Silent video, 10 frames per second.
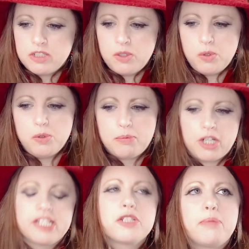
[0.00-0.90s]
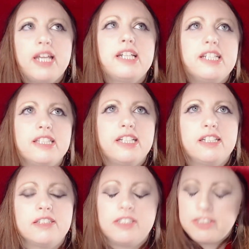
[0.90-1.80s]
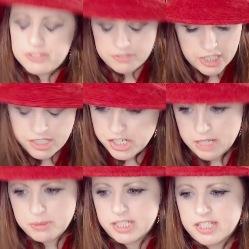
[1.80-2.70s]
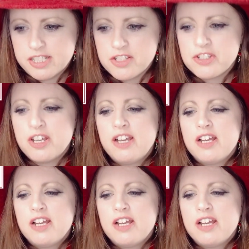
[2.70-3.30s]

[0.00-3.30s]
who participate in the very Japanese